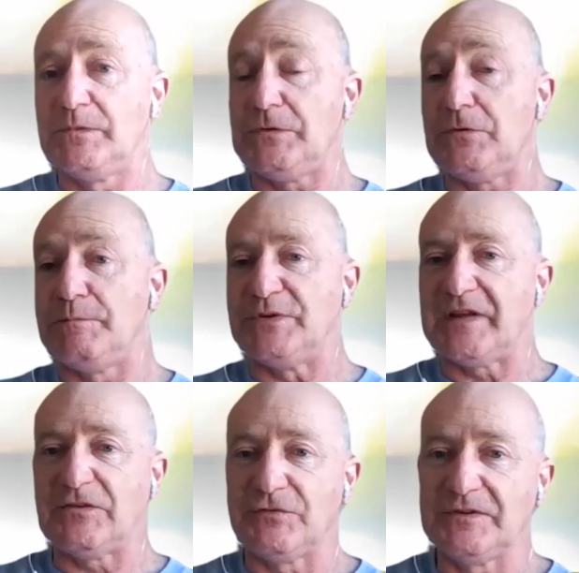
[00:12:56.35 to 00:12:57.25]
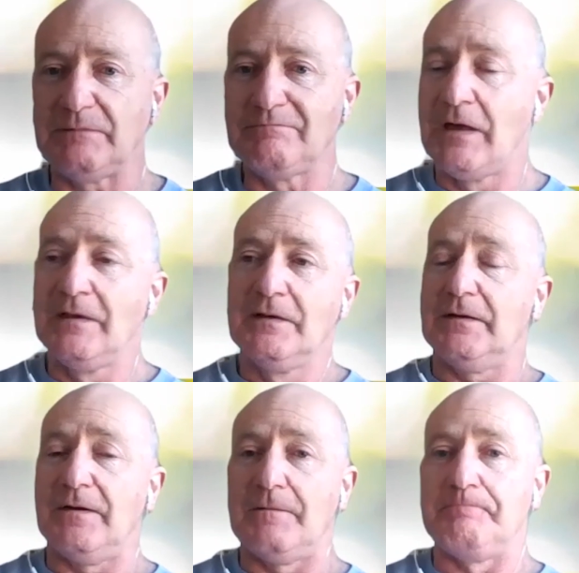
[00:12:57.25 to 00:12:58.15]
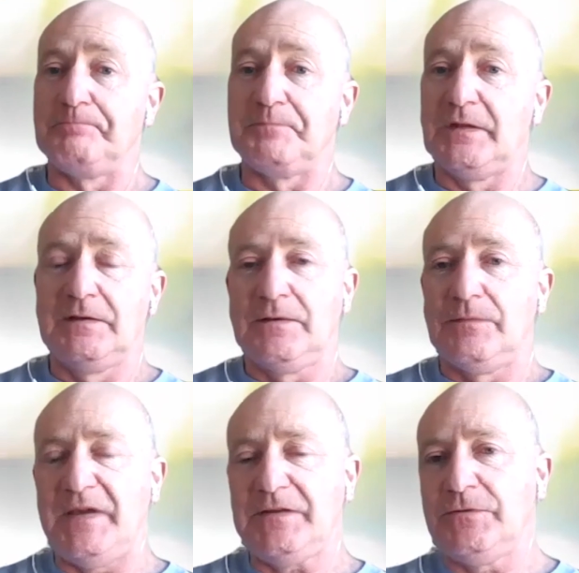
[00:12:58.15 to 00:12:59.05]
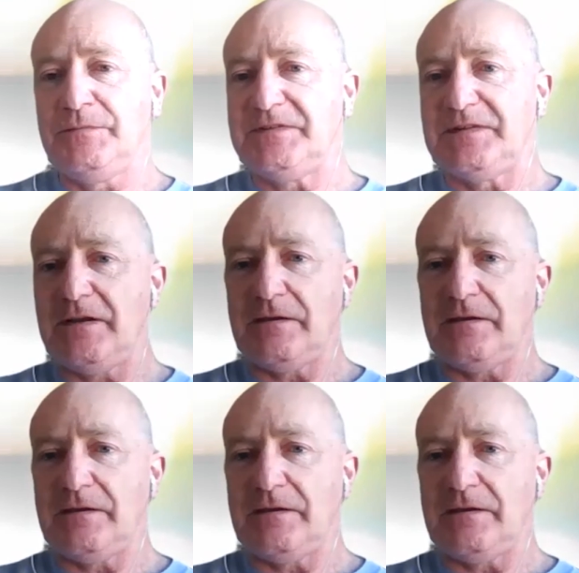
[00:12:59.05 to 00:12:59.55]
Potentially, make no mistake,